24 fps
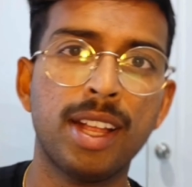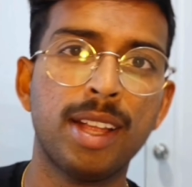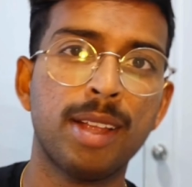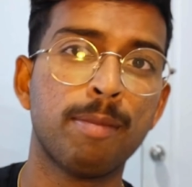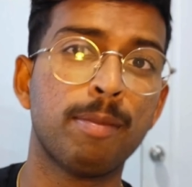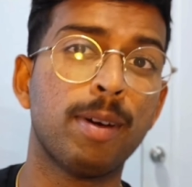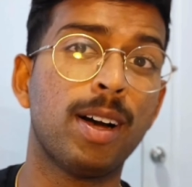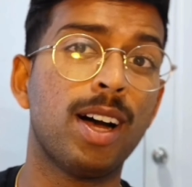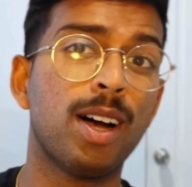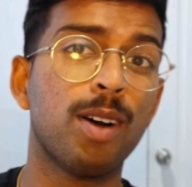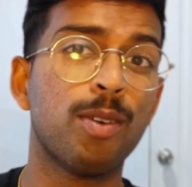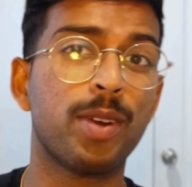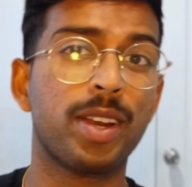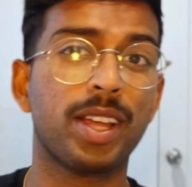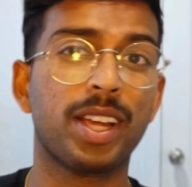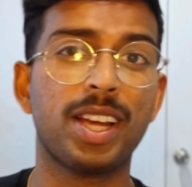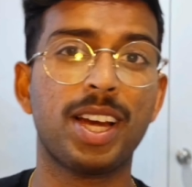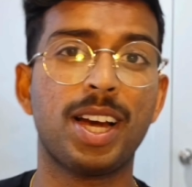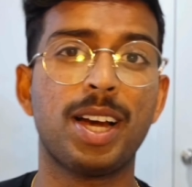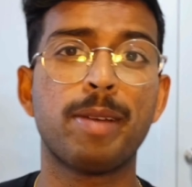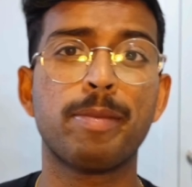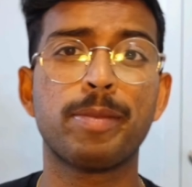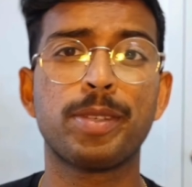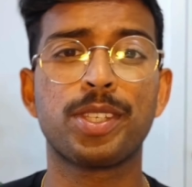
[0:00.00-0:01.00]
But when it
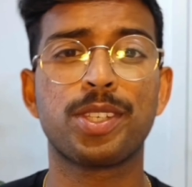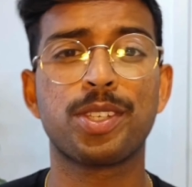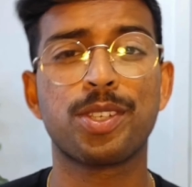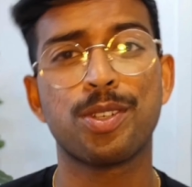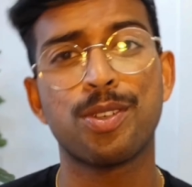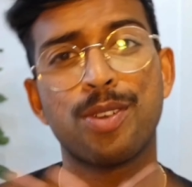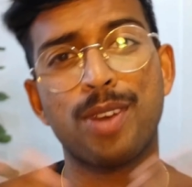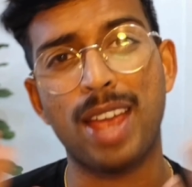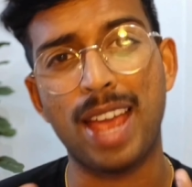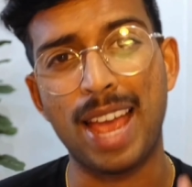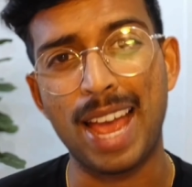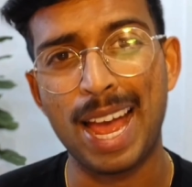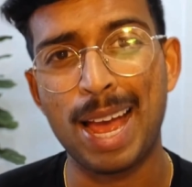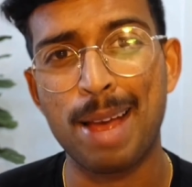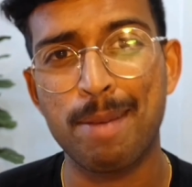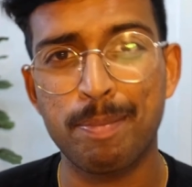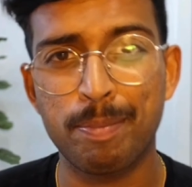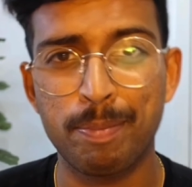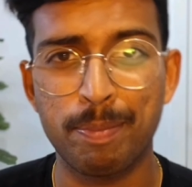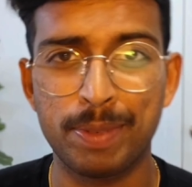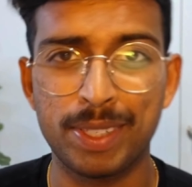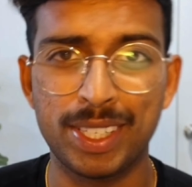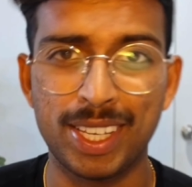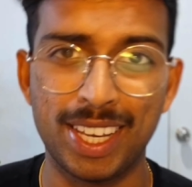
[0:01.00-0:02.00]
comes to
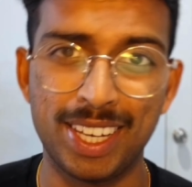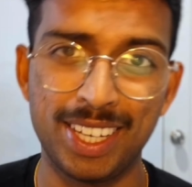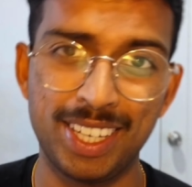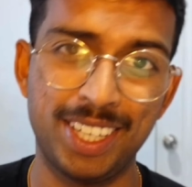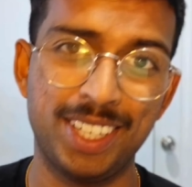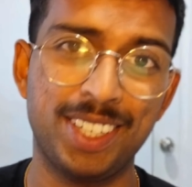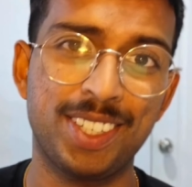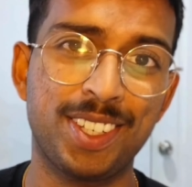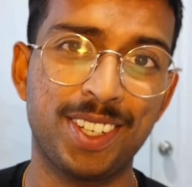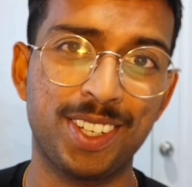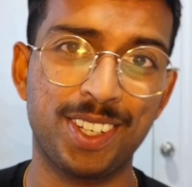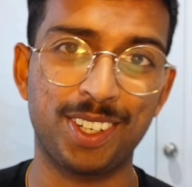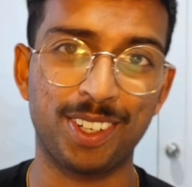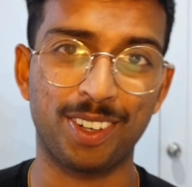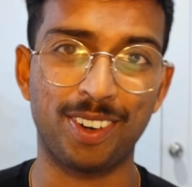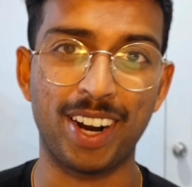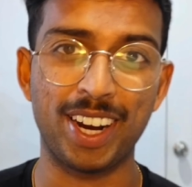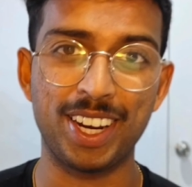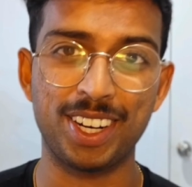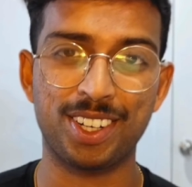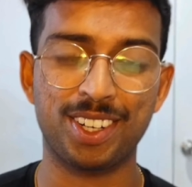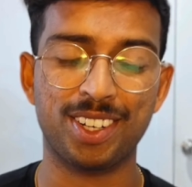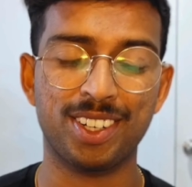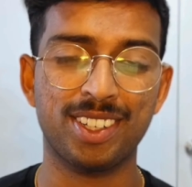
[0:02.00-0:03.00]
apps and
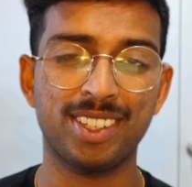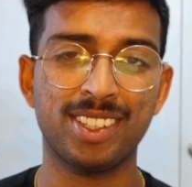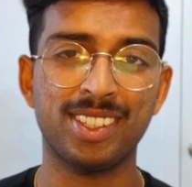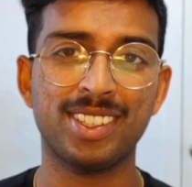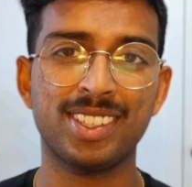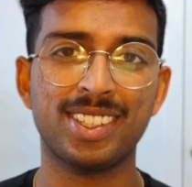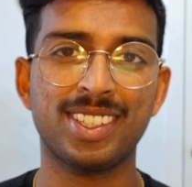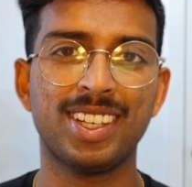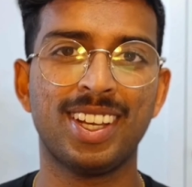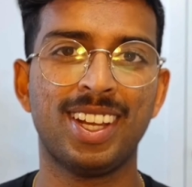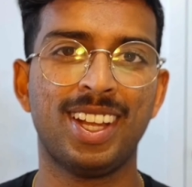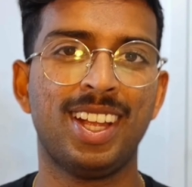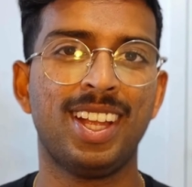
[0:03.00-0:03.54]
integrations,